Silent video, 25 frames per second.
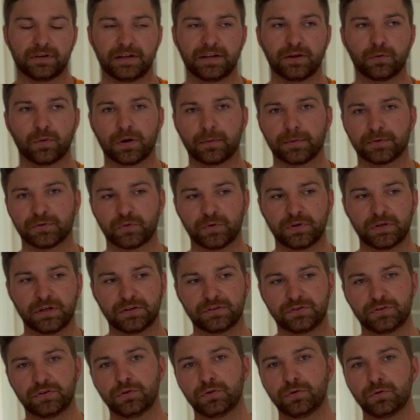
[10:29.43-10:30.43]
anywhere between a
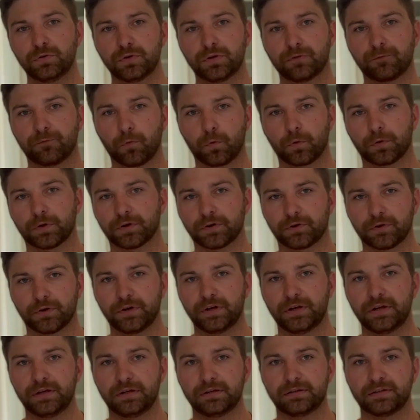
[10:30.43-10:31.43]
2 to 4
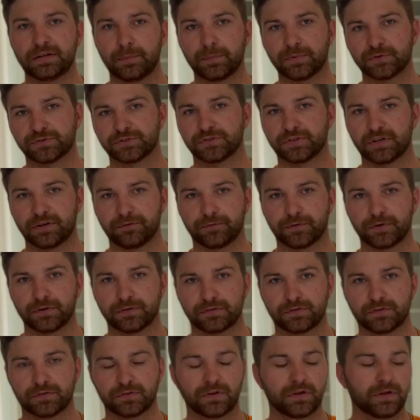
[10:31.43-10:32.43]
degree temperature
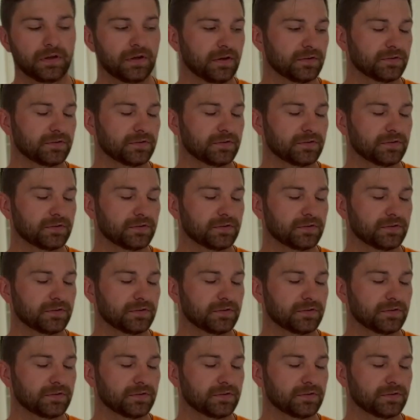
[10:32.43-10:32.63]
difference.